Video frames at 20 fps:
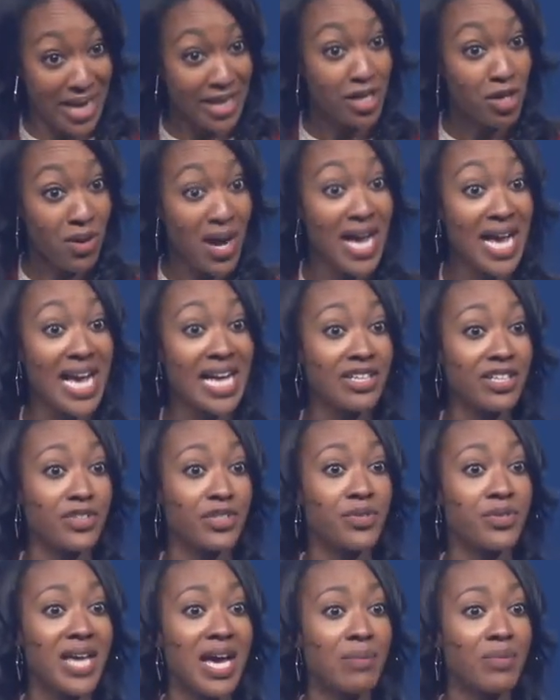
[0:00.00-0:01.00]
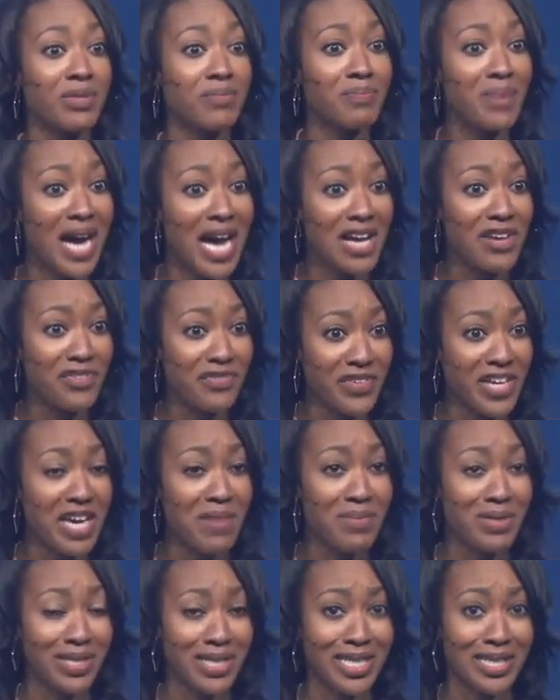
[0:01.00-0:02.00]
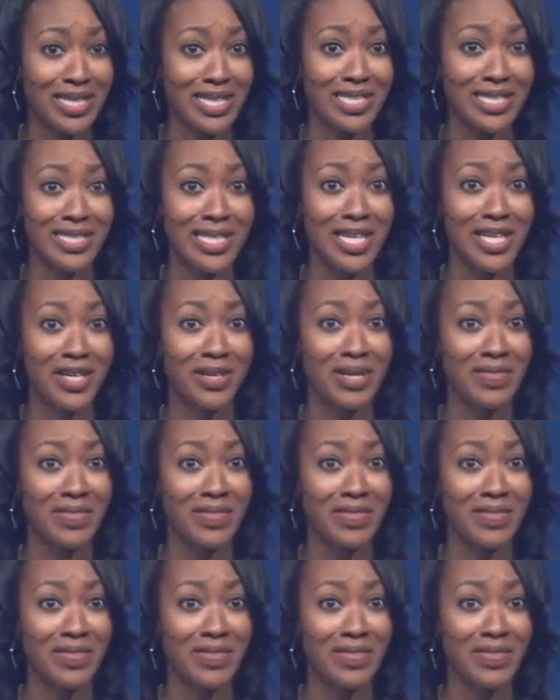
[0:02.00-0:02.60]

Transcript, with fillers: I know I had to do that with my family this year,